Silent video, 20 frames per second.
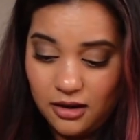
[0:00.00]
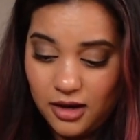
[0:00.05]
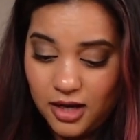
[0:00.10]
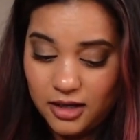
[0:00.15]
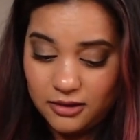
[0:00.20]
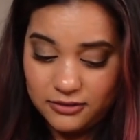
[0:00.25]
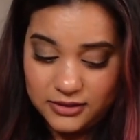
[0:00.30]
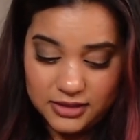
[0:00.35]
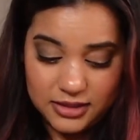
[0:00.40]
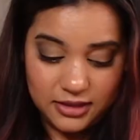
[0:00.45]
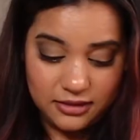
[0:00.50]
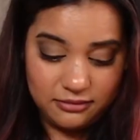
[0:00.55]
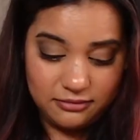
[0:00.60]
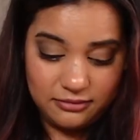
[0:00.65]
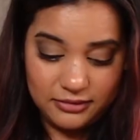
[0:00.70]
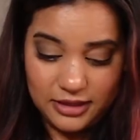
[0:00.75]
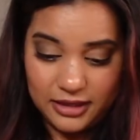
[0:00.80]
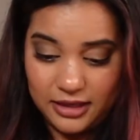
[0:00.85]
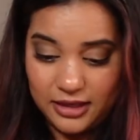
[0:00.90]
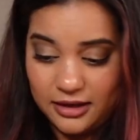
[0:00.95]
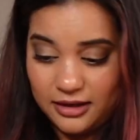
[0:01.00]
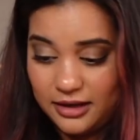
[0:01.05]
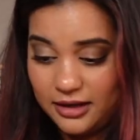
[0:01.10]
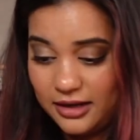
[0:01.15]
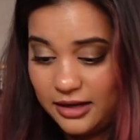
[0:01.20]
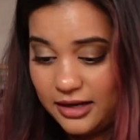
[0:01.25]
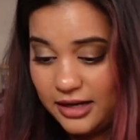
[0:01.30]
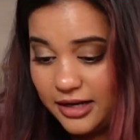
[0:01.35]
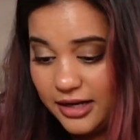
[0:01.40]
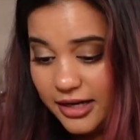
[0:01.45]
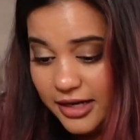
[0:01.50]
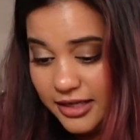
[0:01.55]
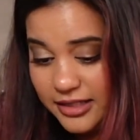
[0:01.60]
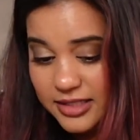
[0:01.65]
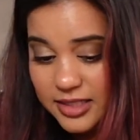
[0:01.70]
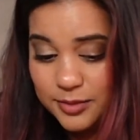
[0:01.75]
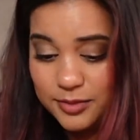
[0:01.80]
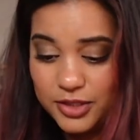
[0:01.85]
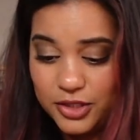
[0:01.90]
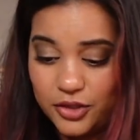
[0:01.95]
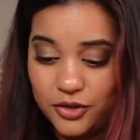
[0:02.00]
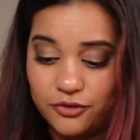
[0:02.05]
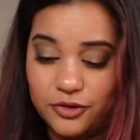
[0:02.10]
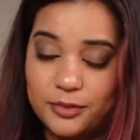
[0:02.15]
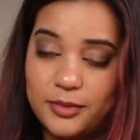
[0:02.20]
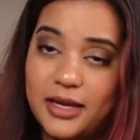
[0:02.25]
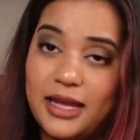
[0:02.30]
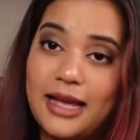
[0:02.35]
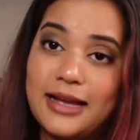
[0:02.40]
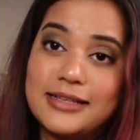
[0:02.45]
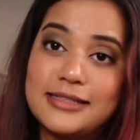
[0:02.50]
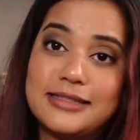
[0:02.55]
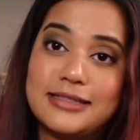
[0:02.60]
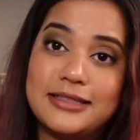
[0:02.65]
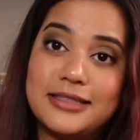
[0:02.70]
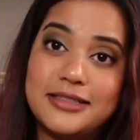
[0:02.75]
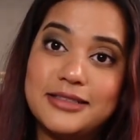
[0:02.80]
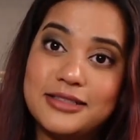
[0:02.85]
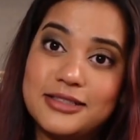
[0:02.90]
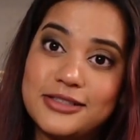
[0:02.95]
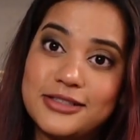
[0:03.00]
obviously I tipped it over by accident.